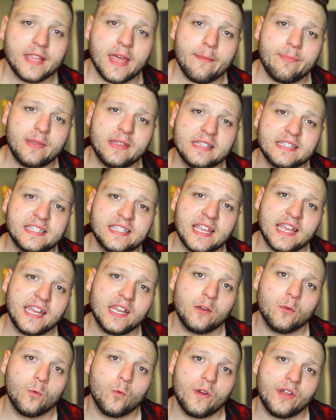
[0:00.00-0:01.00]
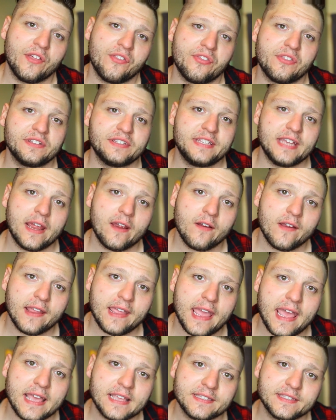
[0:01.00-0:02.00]
So that being said, with
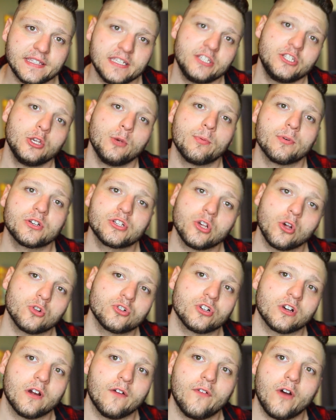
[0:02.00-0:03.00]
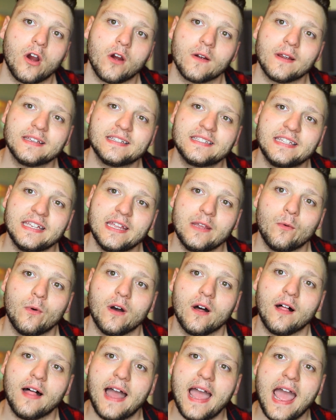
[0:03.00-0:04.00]
Derek as the super soldier of RSD,
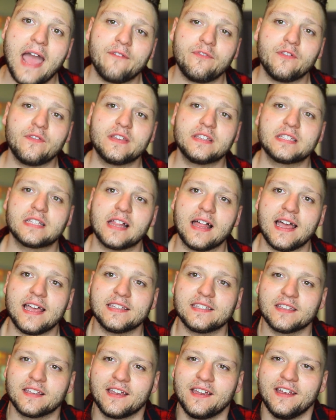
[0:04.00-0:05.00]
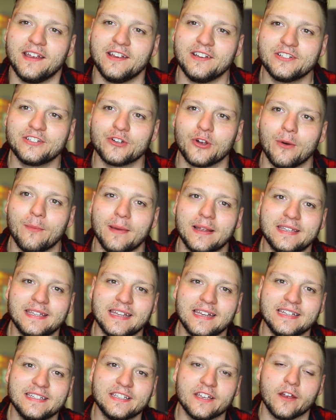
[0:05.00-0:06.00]
well, half of his class, showing my
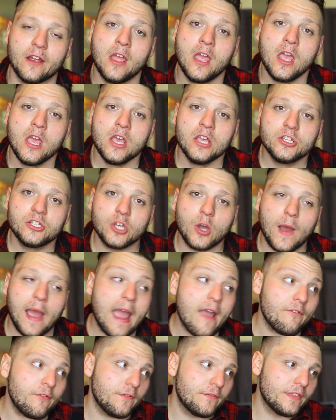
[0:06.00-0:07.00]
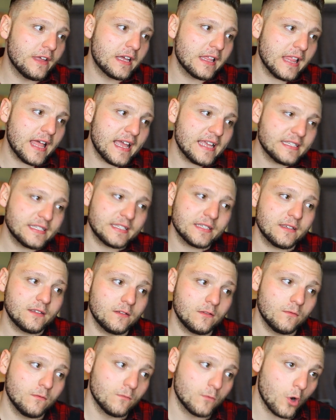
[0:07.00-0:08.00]
titties here. So half of the class
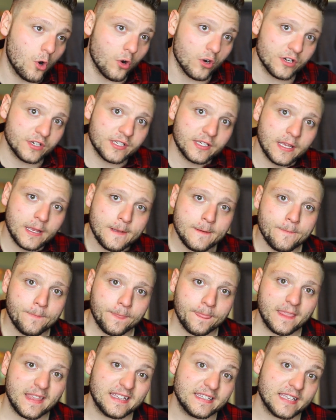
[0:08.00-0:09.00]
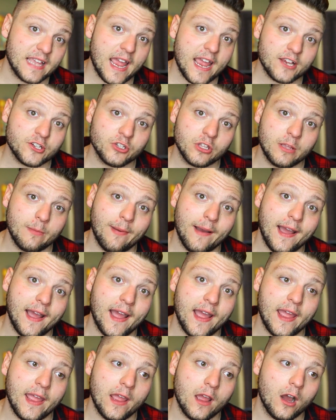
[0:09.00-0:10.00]
course is actually
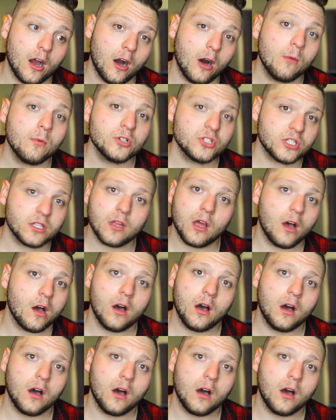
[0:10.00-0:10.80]
by almost